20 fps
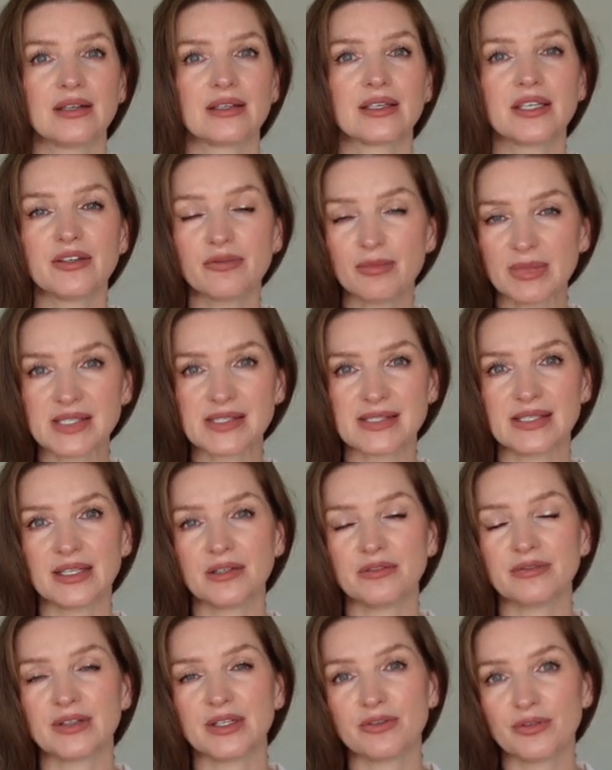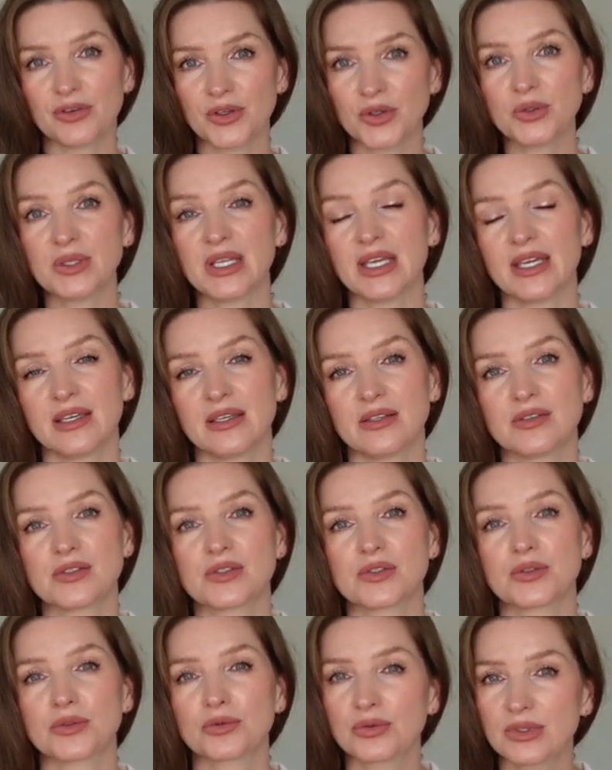give myself a few days
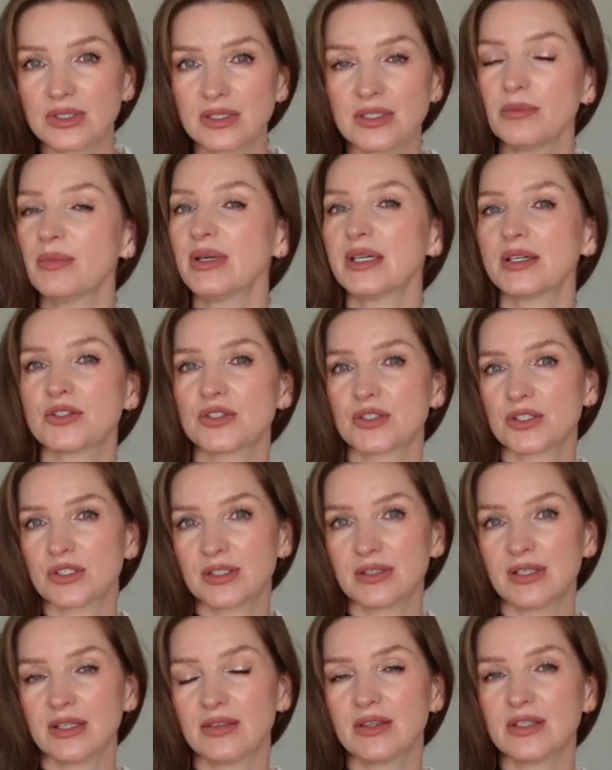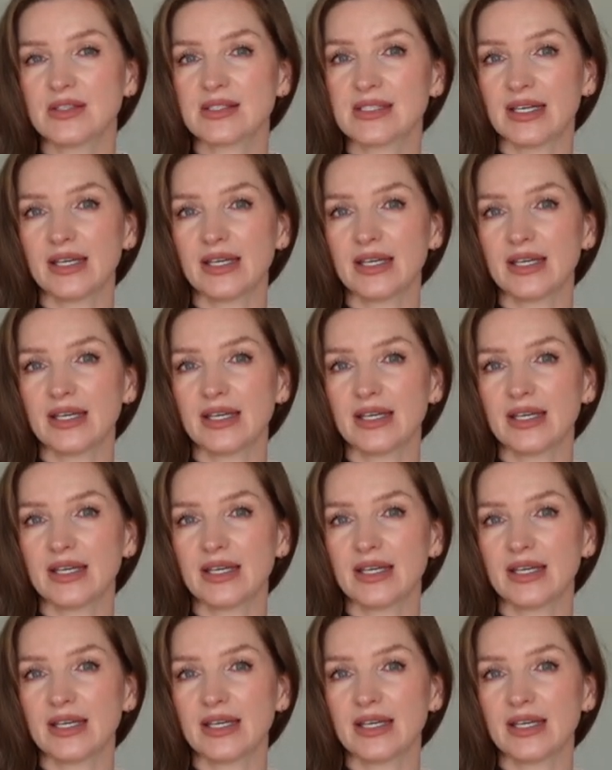to really make sure that this